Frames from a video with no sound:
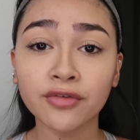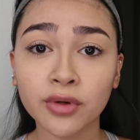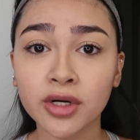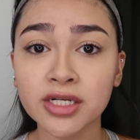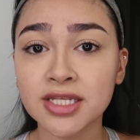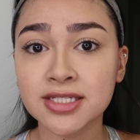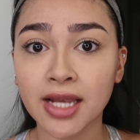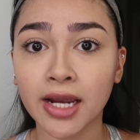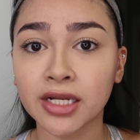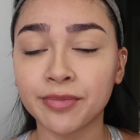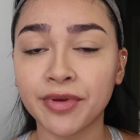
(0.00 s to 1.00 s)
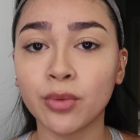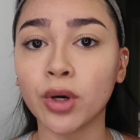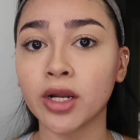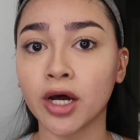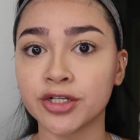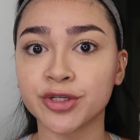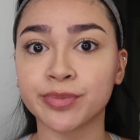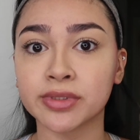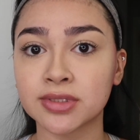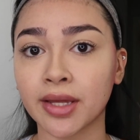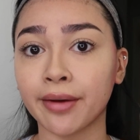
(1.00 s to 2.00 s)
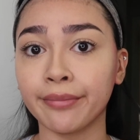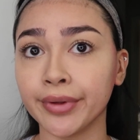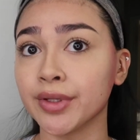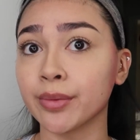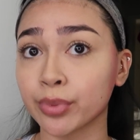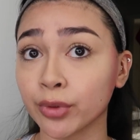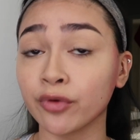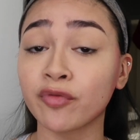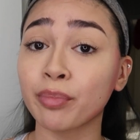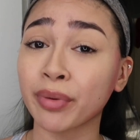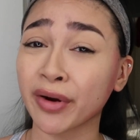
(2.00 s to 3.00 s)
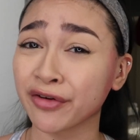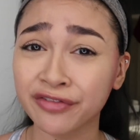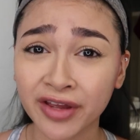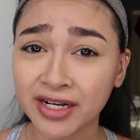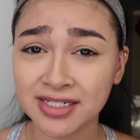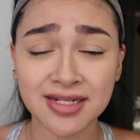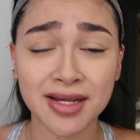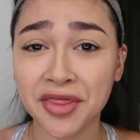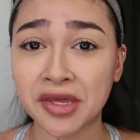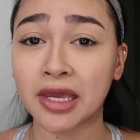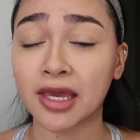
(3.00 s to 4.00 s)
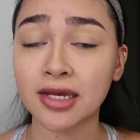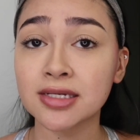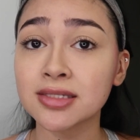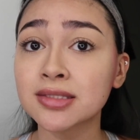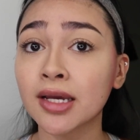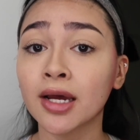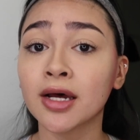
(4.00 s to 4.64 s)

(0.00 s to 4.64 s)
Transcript: Of course, it's not gonna be 100% bulletproof perfect, nothing is.